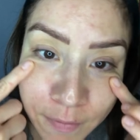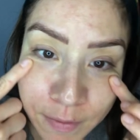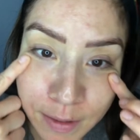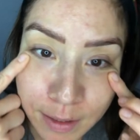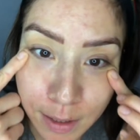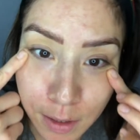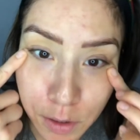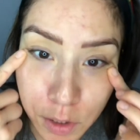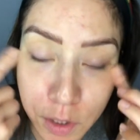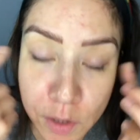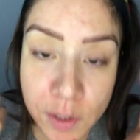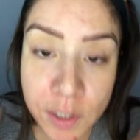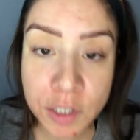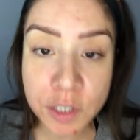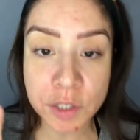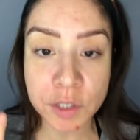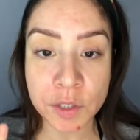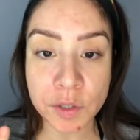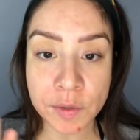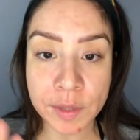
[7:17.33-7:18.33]
So you could
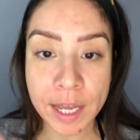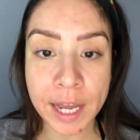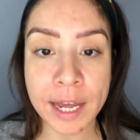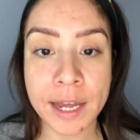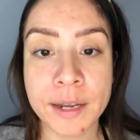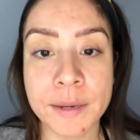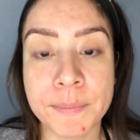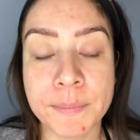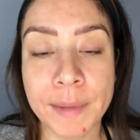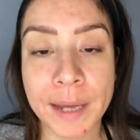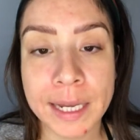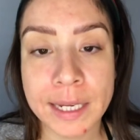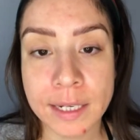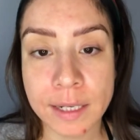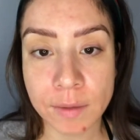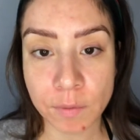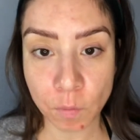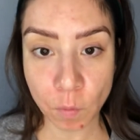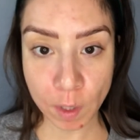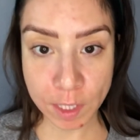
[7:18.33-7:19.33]
do that by,
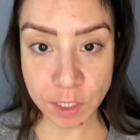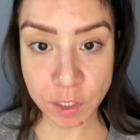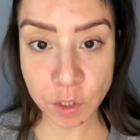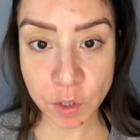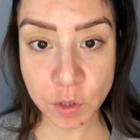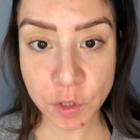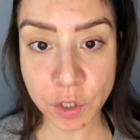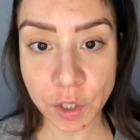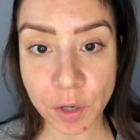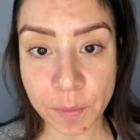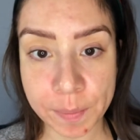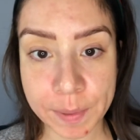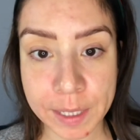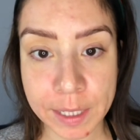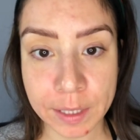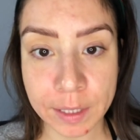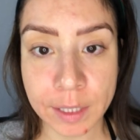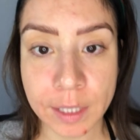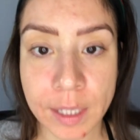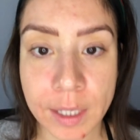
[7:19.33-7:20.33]
once you start
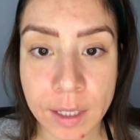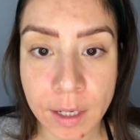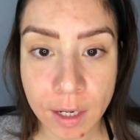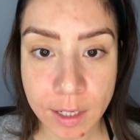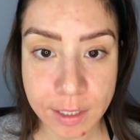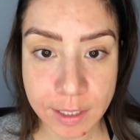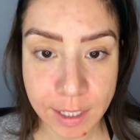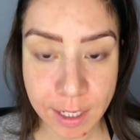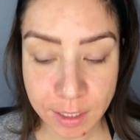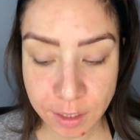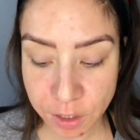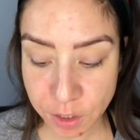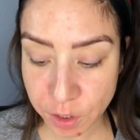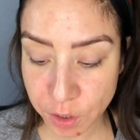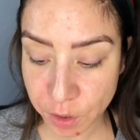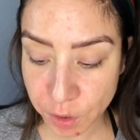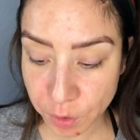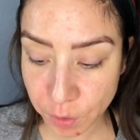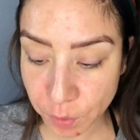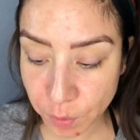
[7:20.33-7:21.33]
peeling on day
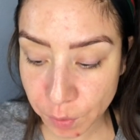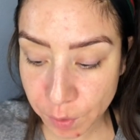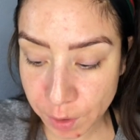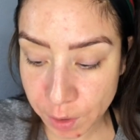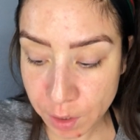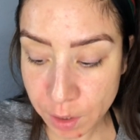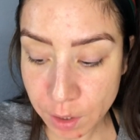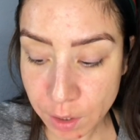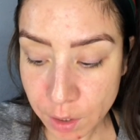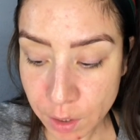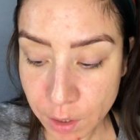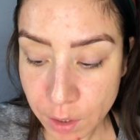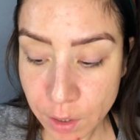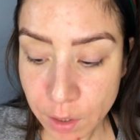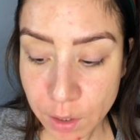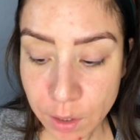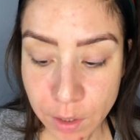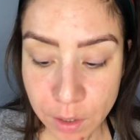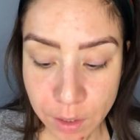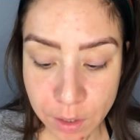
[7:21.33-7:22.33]
two,
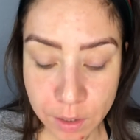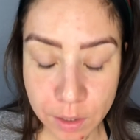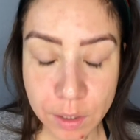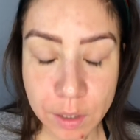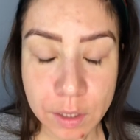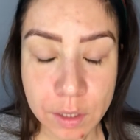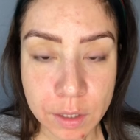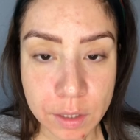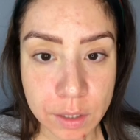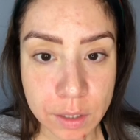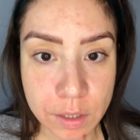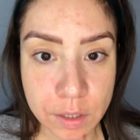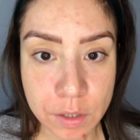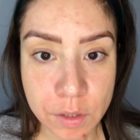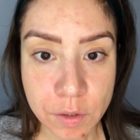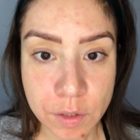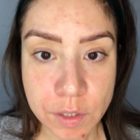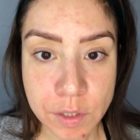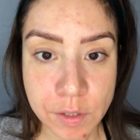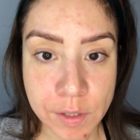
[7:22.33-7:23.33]

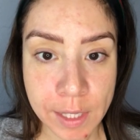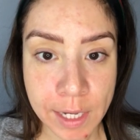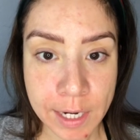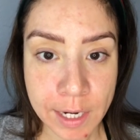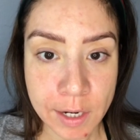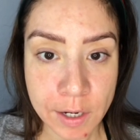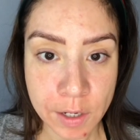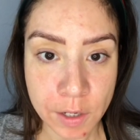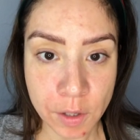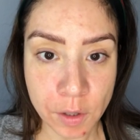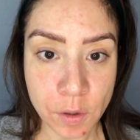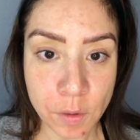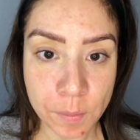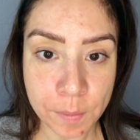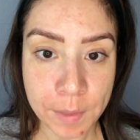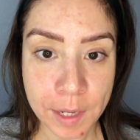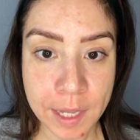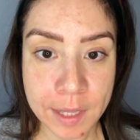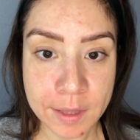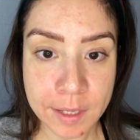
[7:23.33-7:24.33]
you could do that at home
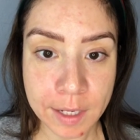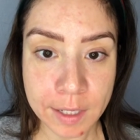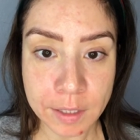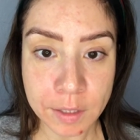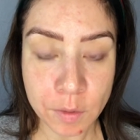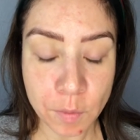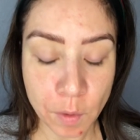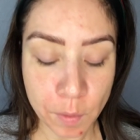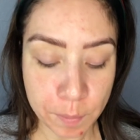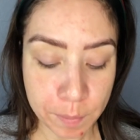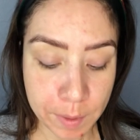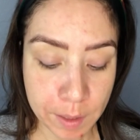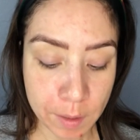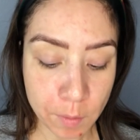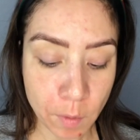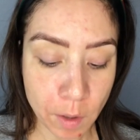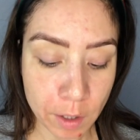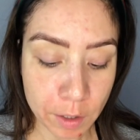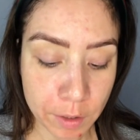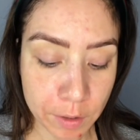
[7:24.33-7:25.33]
and then you won't be
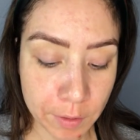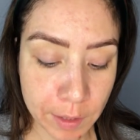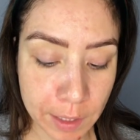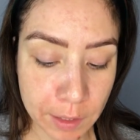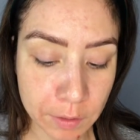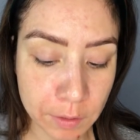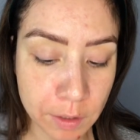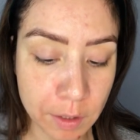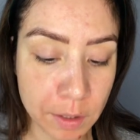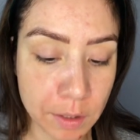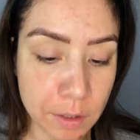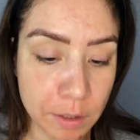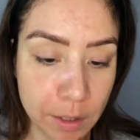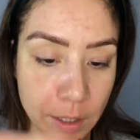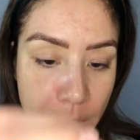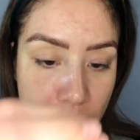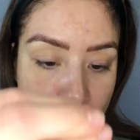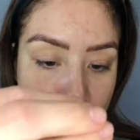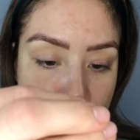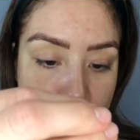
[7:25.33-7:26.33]
walking around
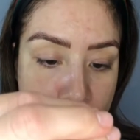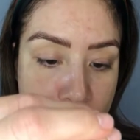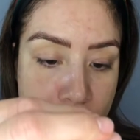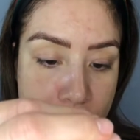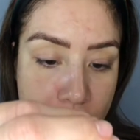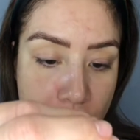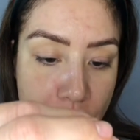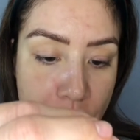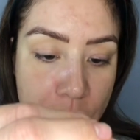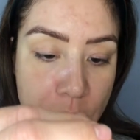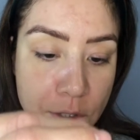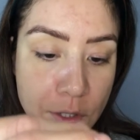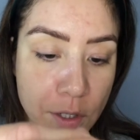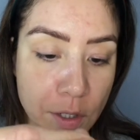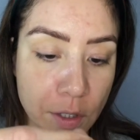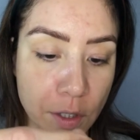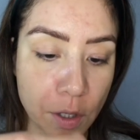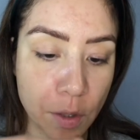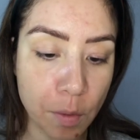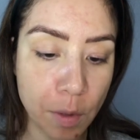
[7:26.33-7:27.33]
looking like a lizard. So you
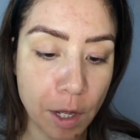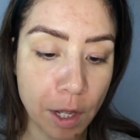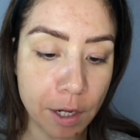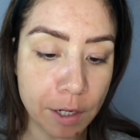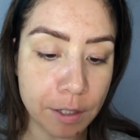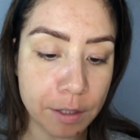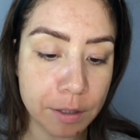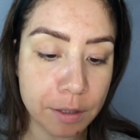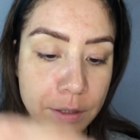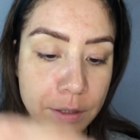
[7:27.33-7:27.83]
can go on